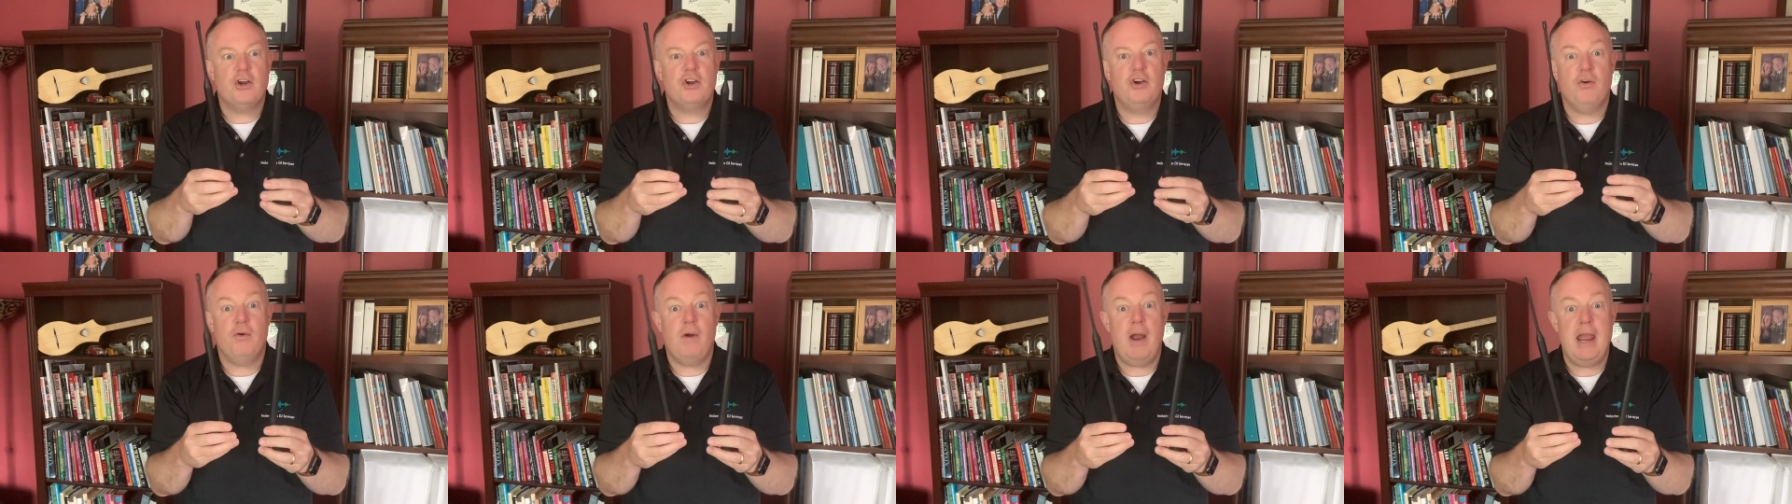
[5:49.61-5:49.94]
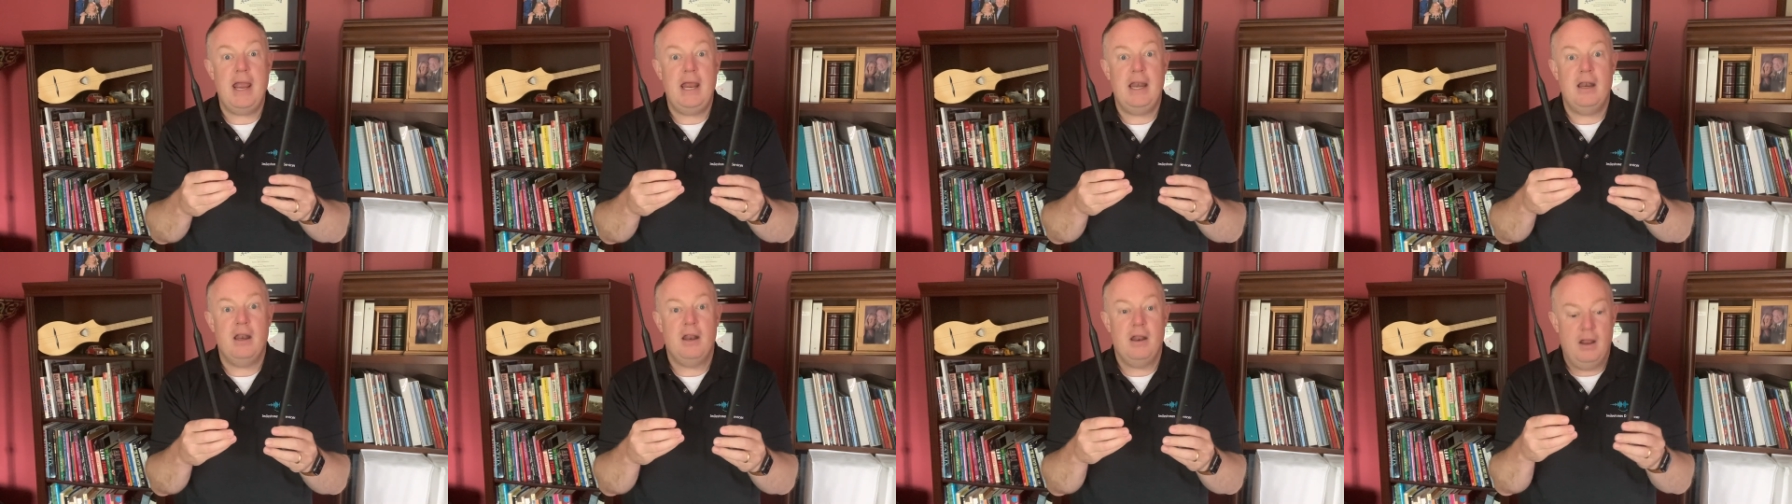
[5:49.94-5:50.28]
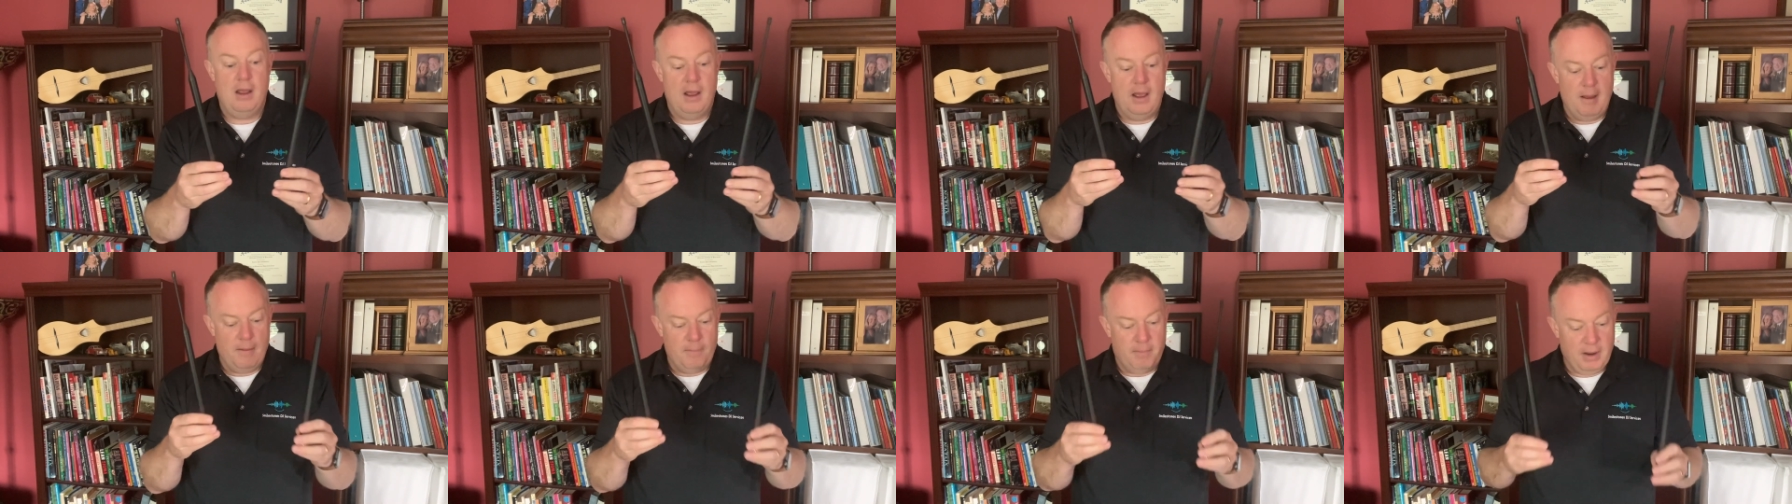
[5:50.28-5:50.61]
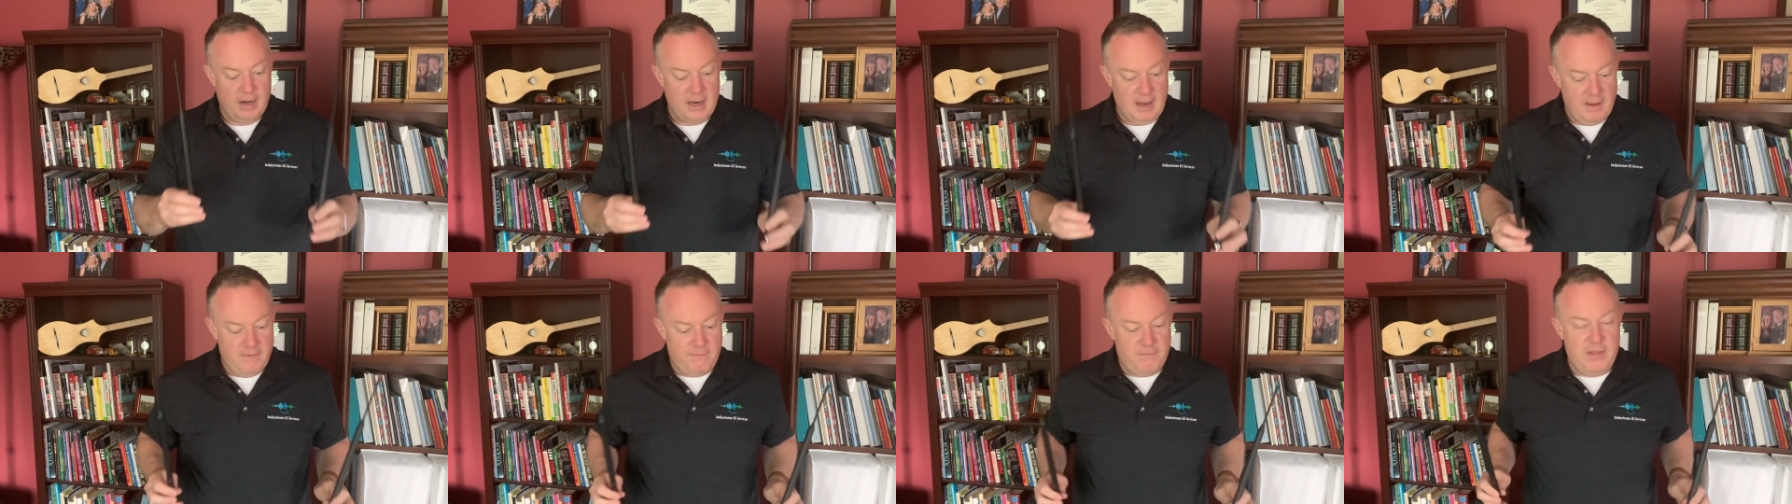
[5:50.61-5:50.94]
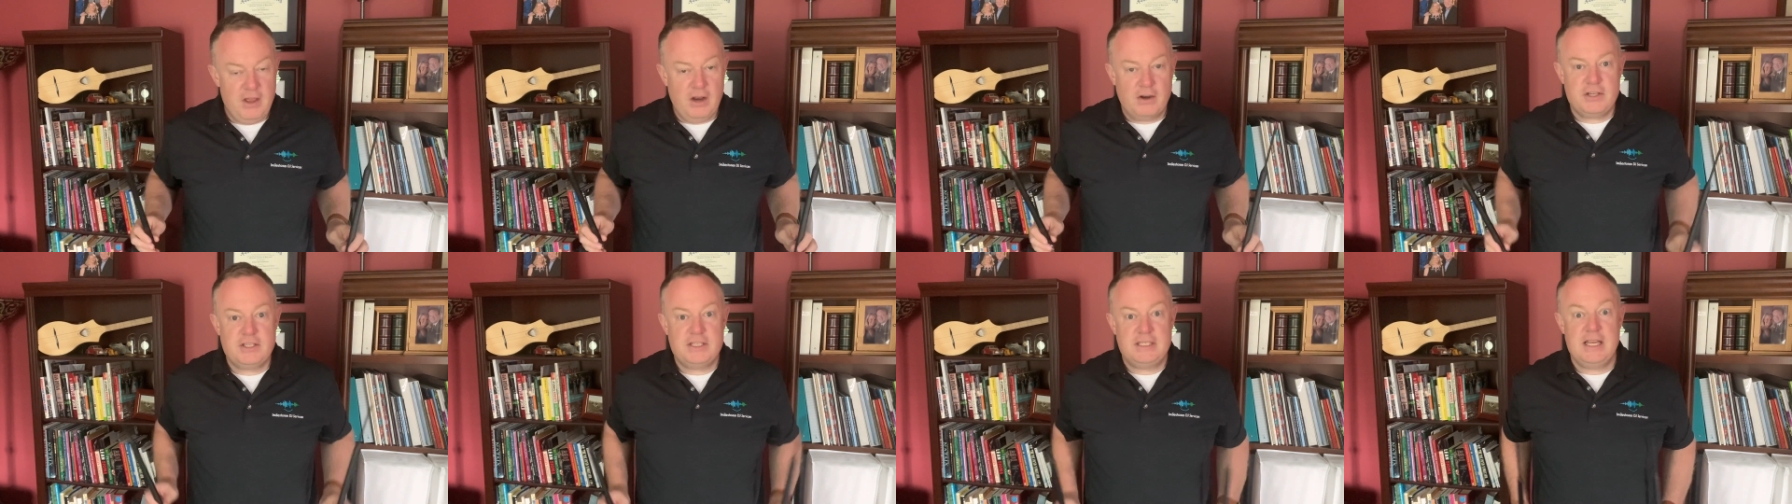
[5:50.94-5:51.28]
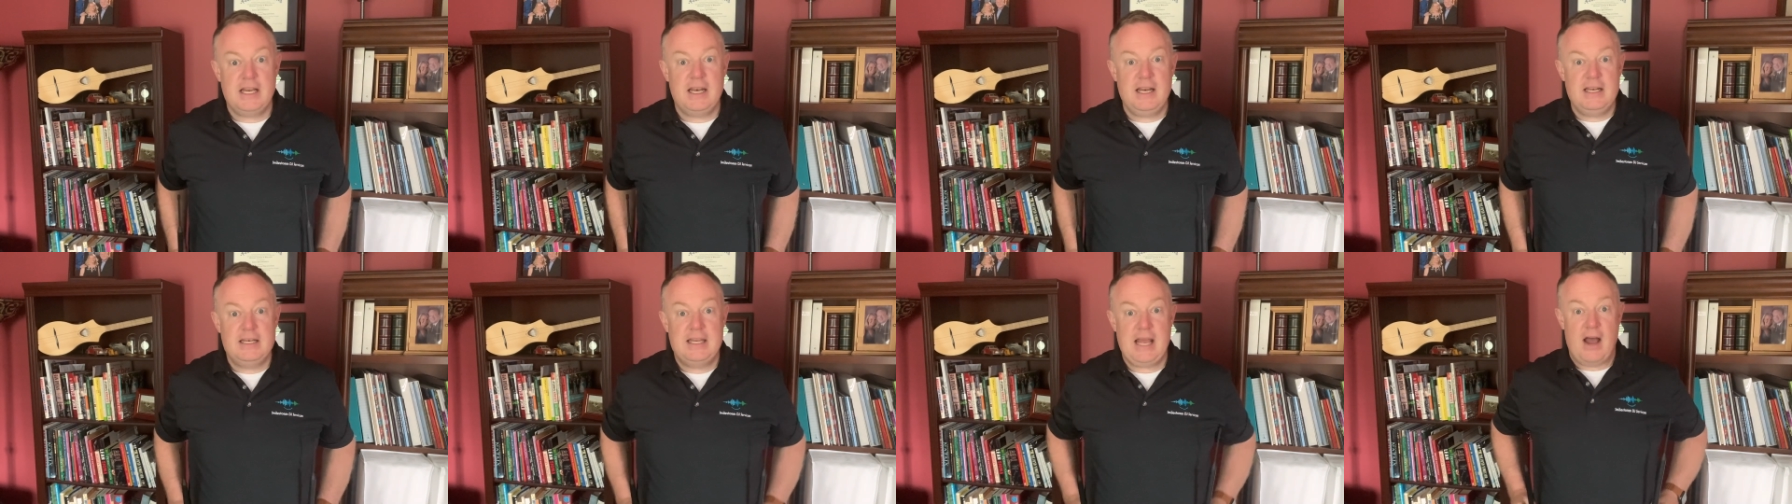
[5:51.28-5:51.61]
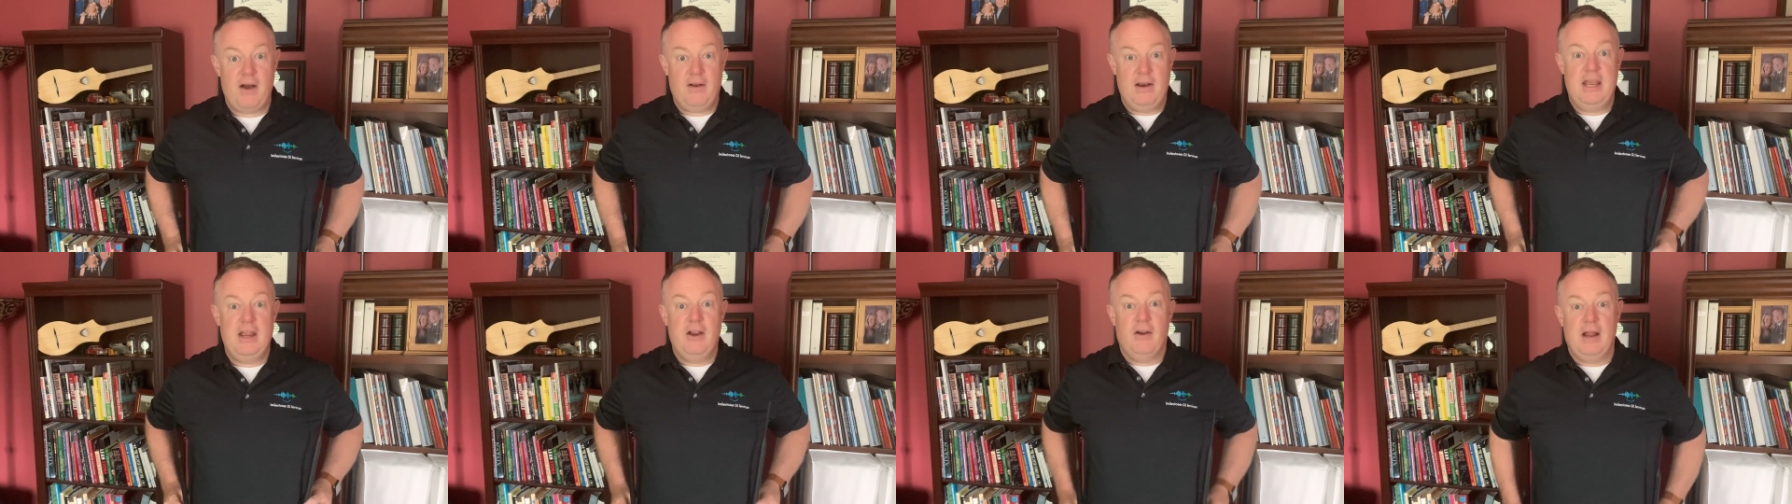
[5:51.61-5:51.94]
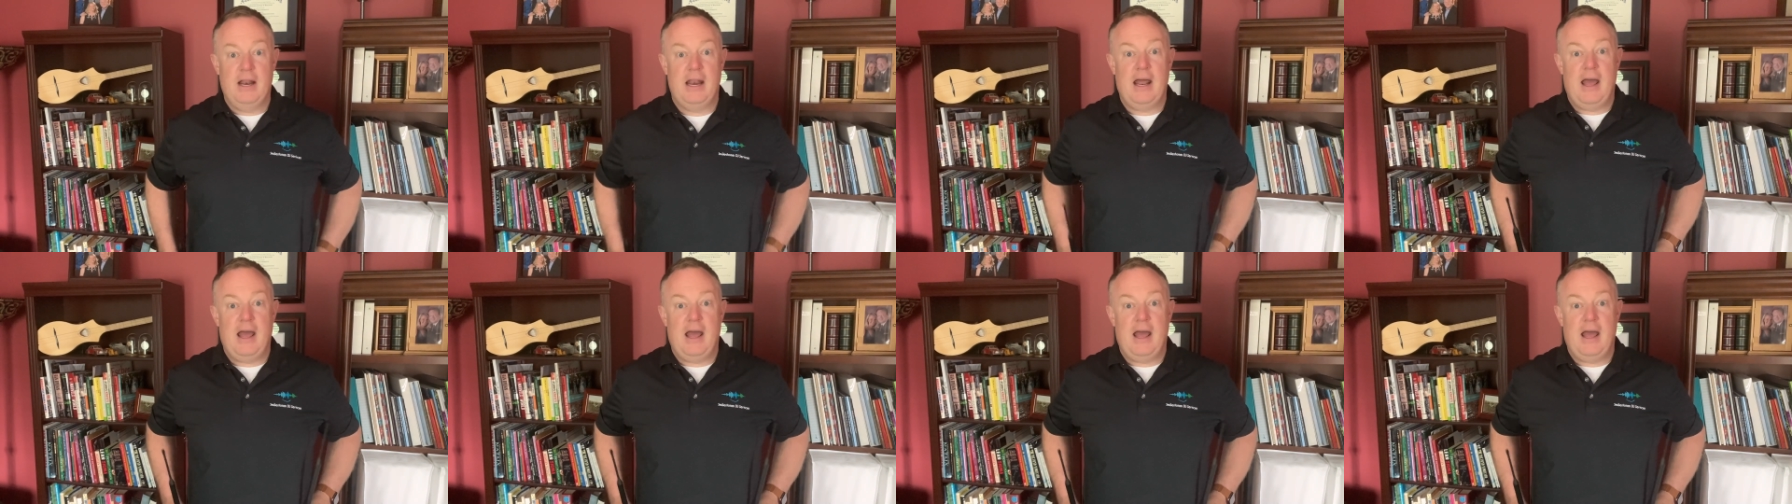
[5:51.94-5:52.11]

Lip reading: great, but if they're sitting down here